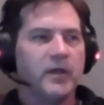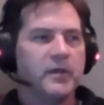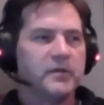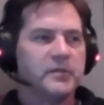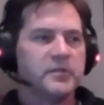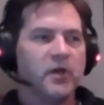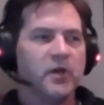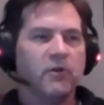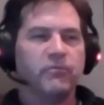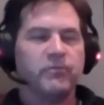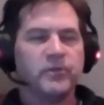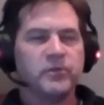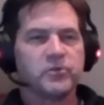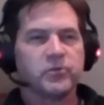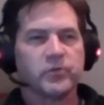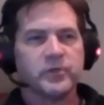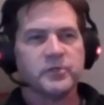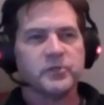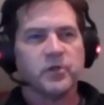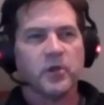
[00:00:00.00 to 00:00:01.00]

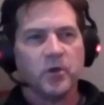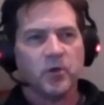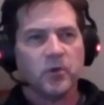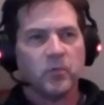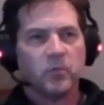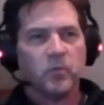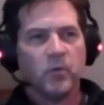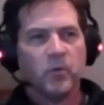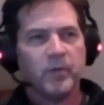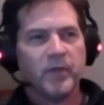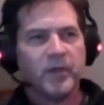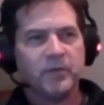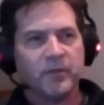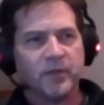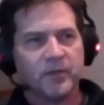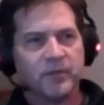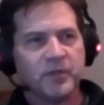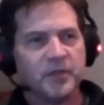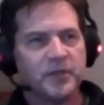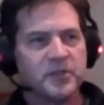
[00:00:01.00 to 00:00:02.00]
Self-interest will mean
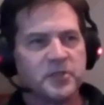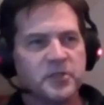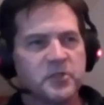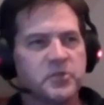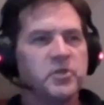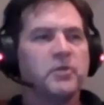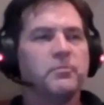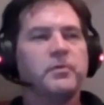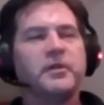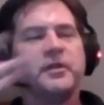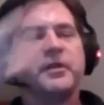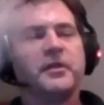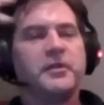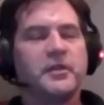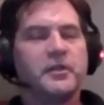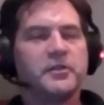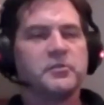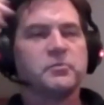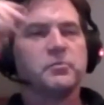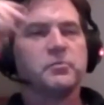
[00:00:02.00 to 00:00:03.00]
that these stupid
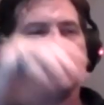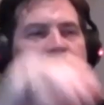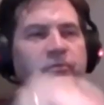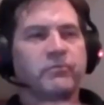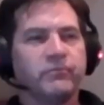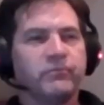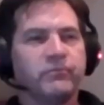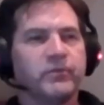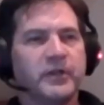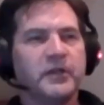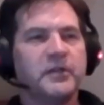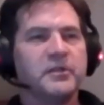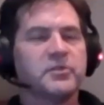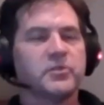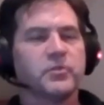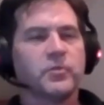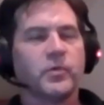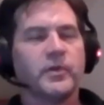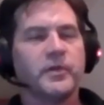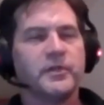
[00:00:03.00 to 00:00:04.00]
idiots will freaking
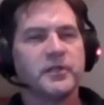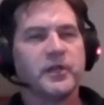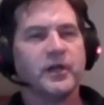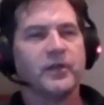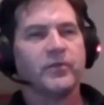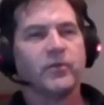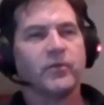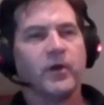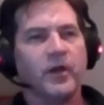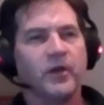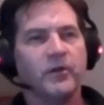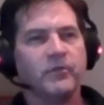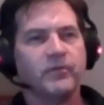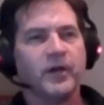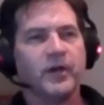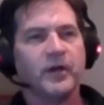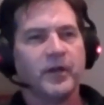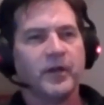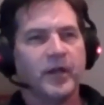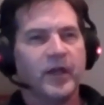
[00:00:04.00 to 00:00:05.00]
screw each other
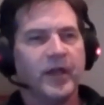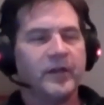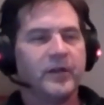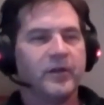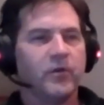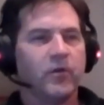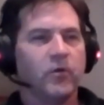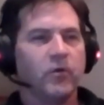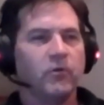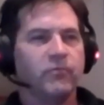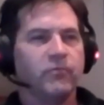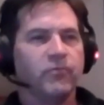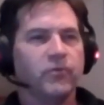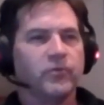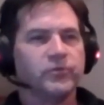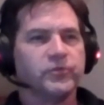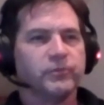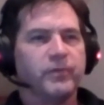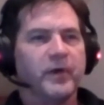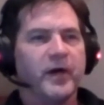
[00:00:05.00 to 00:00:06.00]
over and it all
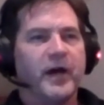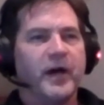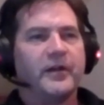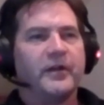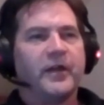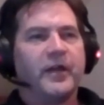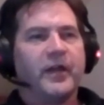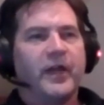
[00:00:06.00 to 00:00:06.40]
falls apart